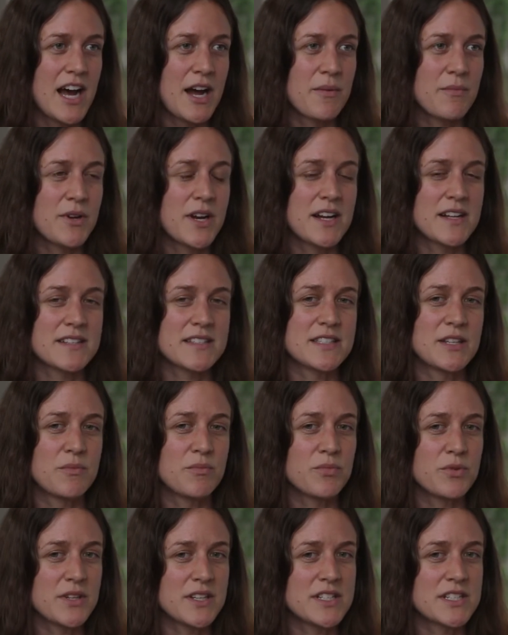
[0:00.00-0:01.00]
I'm not
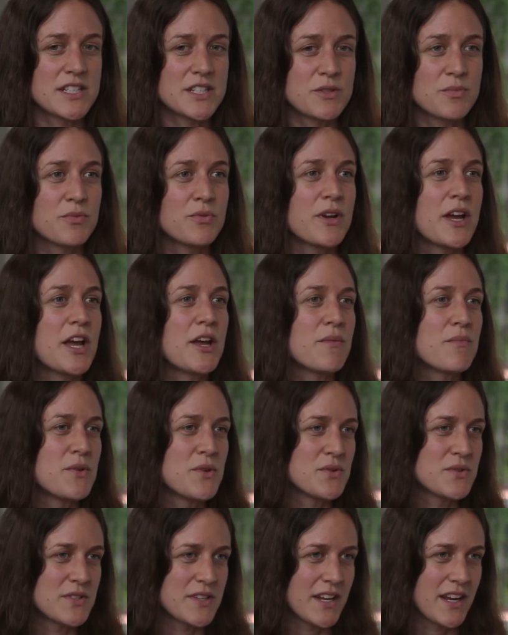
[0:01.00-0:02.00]
simply just playing
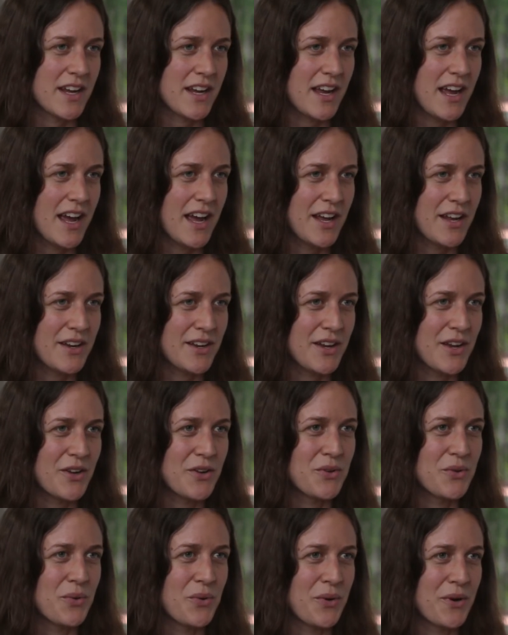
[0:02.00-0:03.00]
music and
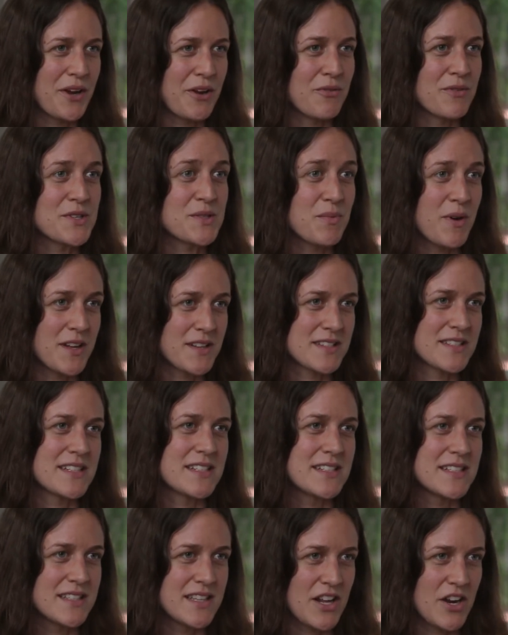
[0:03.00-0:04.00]
ignoring
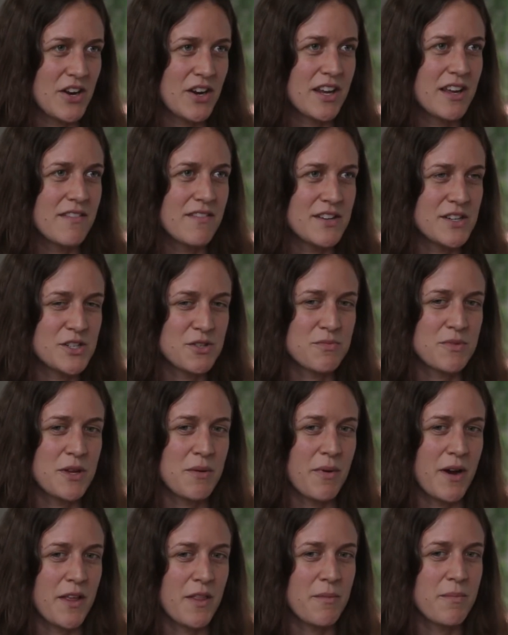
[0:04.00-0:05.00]
responses that are given to me
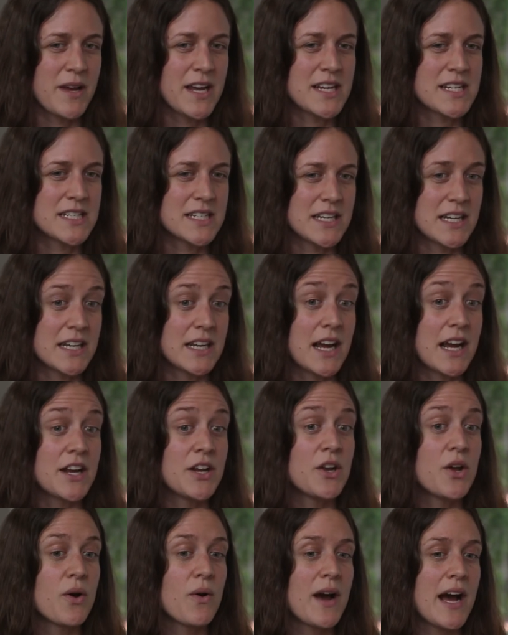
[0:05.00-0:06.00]
by the patient, and I
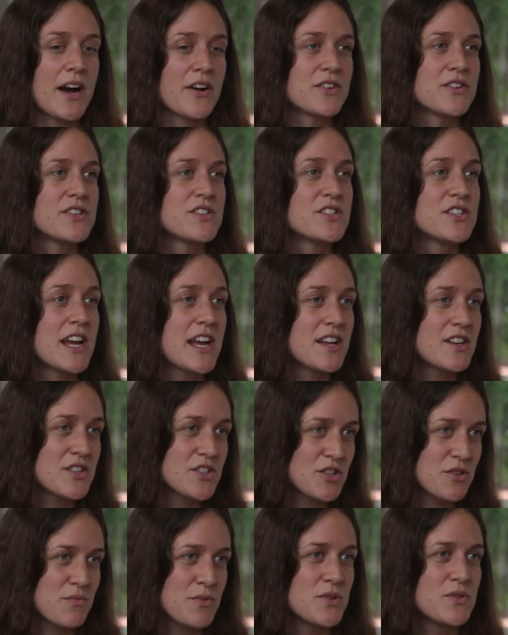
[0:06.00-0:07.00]
know how to change
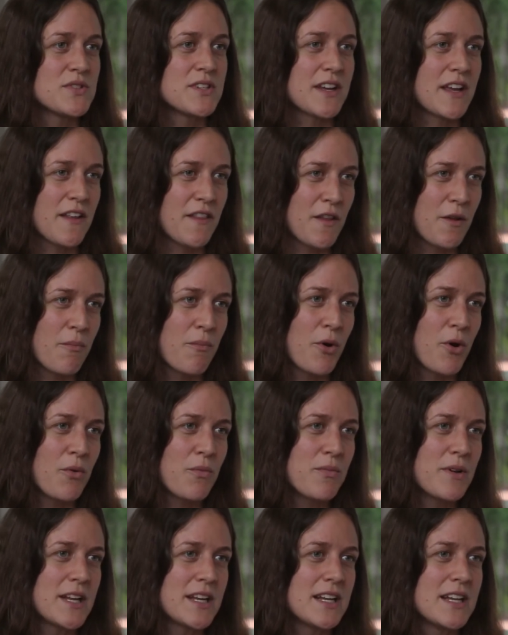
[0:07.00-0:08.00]
the music in the
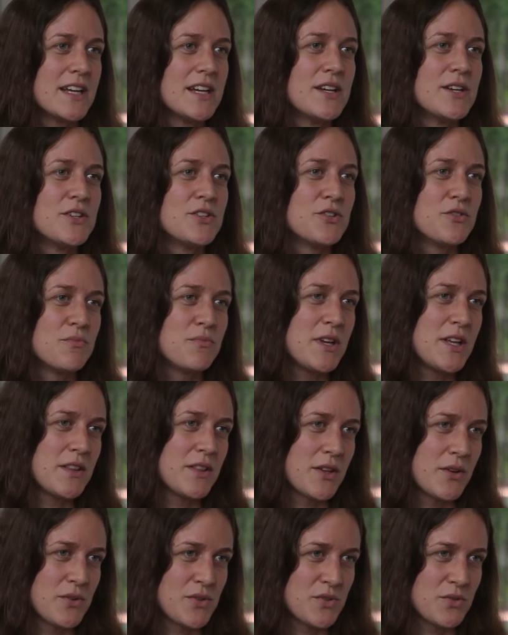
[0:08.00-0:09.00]
moment to meet
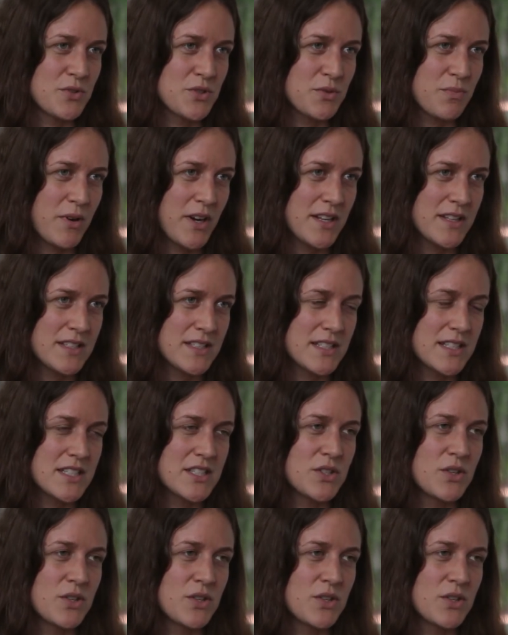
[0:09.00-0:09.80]
those responses.